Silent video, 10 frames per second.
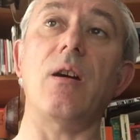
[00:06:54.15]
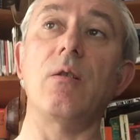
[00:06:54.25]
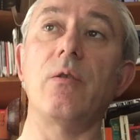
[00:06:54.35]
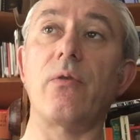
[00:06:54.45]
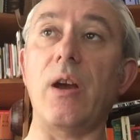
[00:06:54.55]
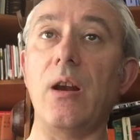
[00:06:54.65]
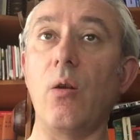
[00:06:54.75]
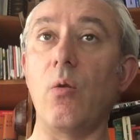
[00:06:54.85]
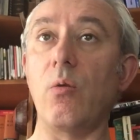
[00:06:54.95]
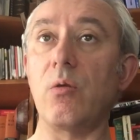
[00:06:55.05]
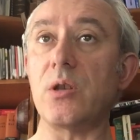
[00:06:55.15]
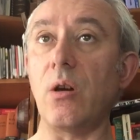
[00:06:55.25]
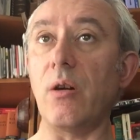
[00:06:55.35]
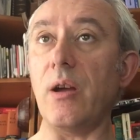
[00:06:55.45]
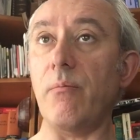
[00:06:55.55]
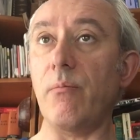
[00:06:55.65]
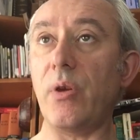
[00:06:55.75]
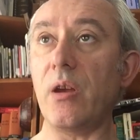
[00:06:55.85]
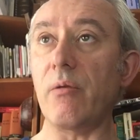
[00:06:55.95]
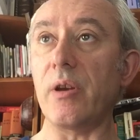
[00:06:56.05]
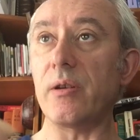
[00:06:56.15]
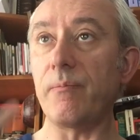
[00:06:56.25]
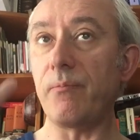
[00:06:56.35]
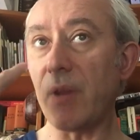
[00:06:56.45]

over a long time period.